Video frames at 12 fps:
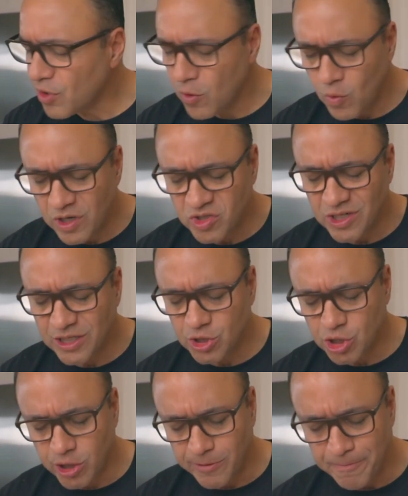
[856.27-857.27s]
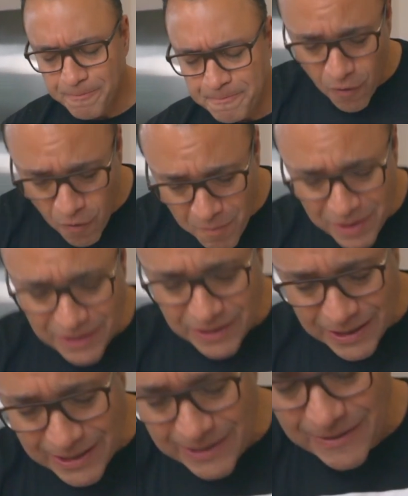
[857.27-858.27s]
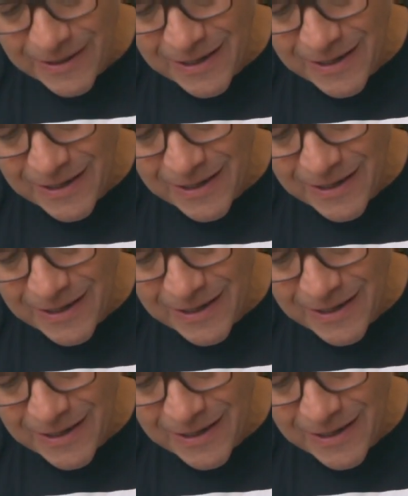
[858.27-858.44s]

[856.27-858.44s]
Works like a charm. Oh my God.